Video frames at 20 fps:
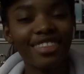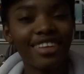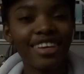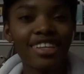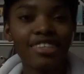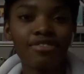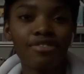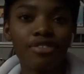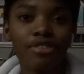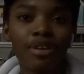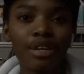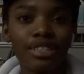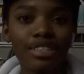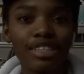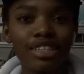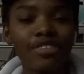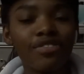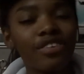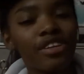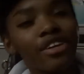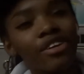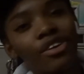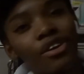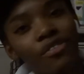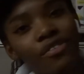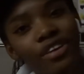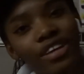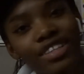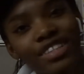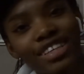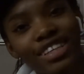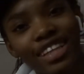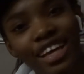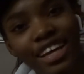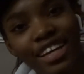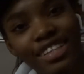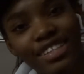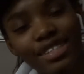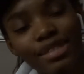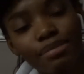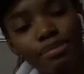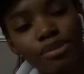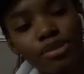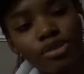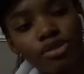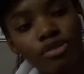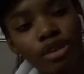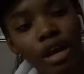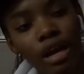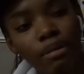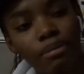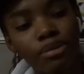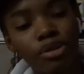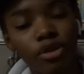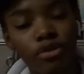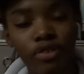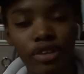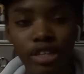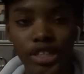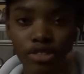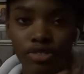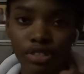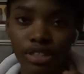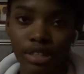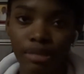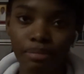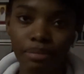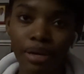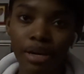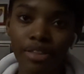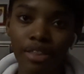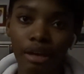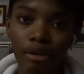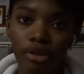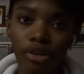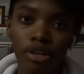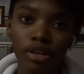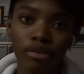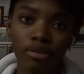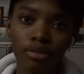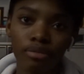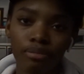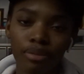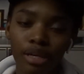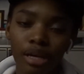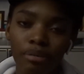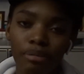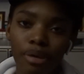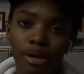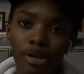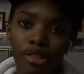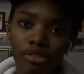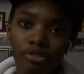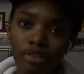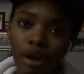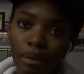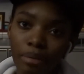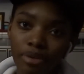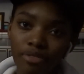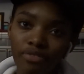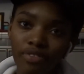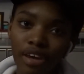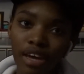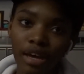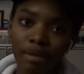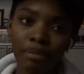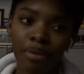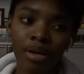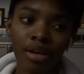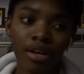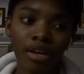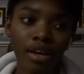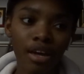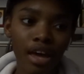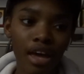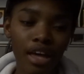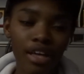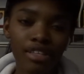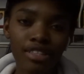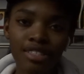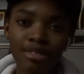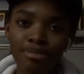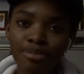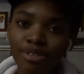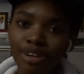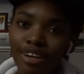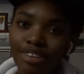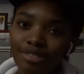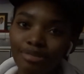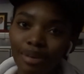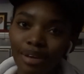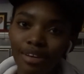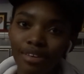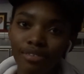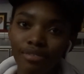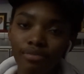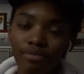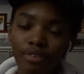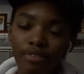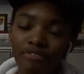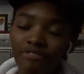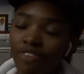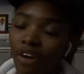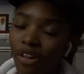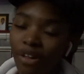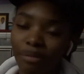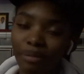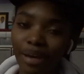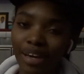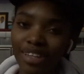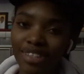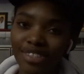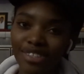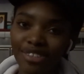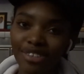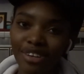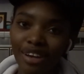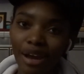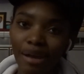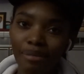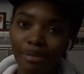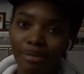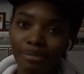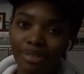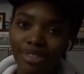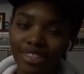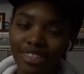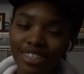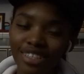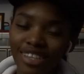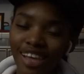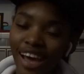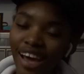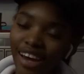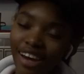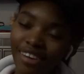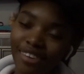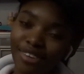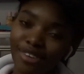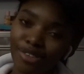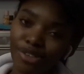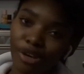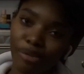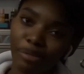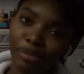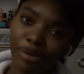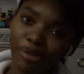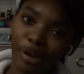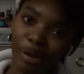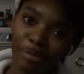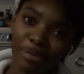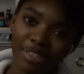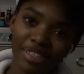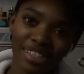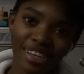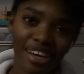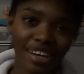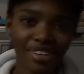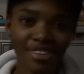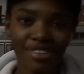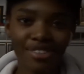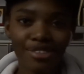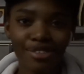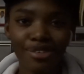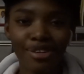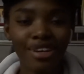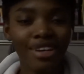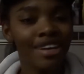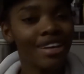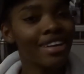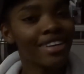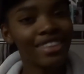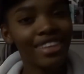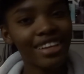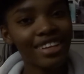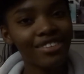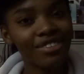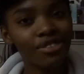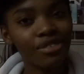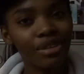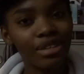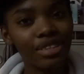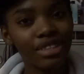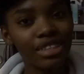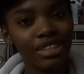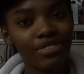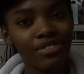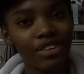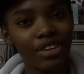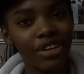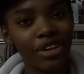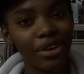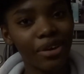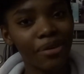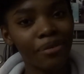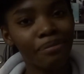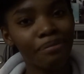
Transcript: Thanks for watching this video. Don't forget to like and subscribe, and don't forget to ring the bell, that way you can become part of the Robin fam, and subscribe to my and follow my Instagram, which is @_McRobinson_. Thanks for watching this video.